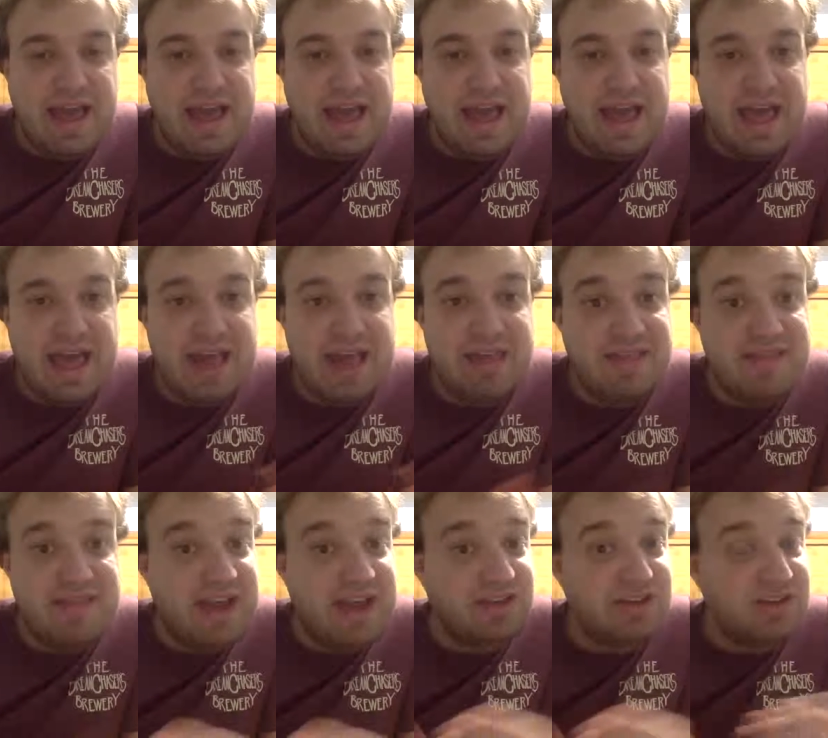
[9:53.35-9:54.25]
and
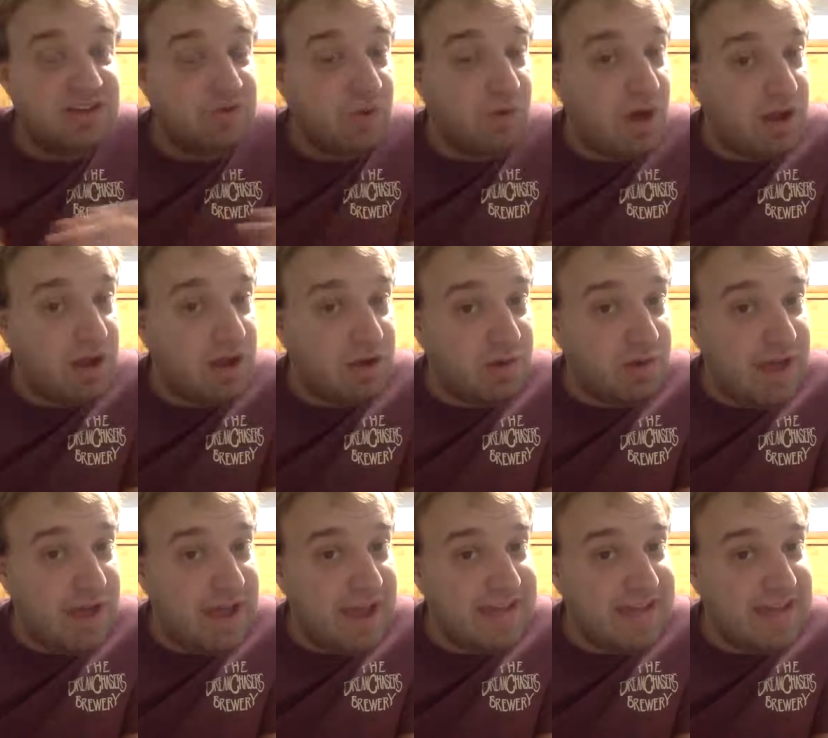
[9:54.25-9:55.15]
they just walk
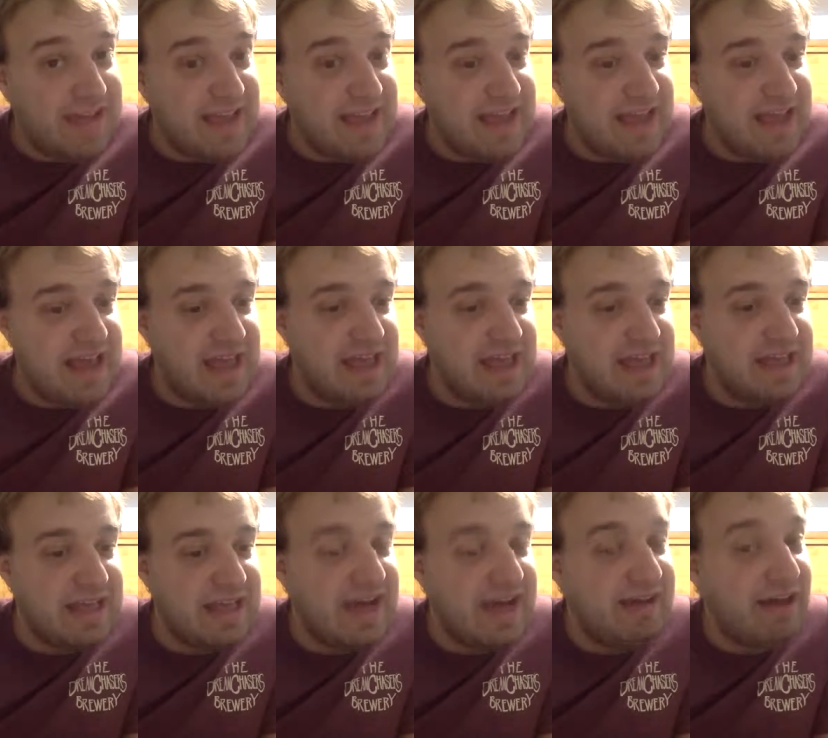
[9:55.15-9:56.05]
away and take a
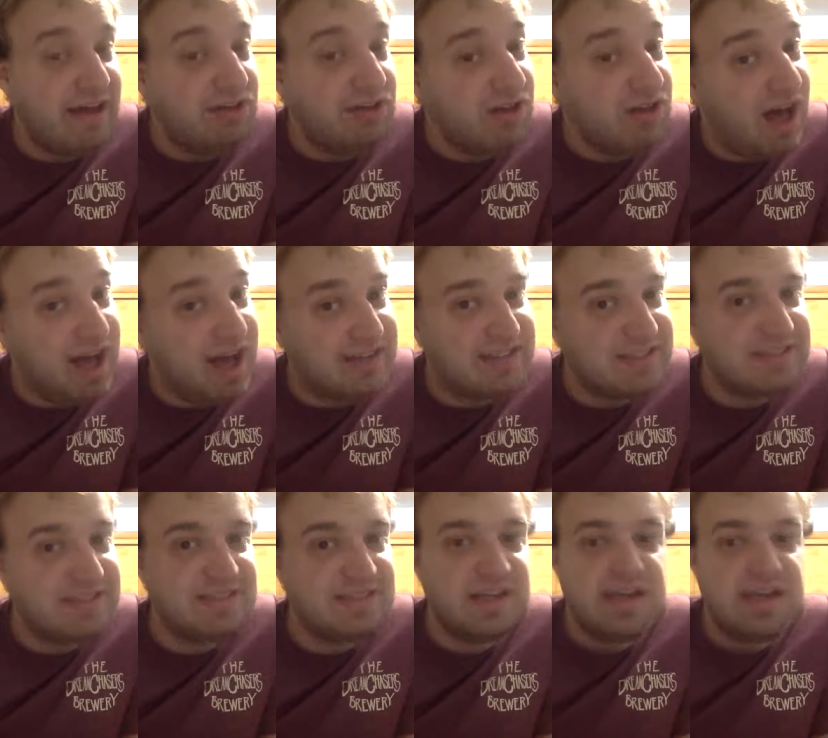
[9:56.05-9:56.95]
count-out loss.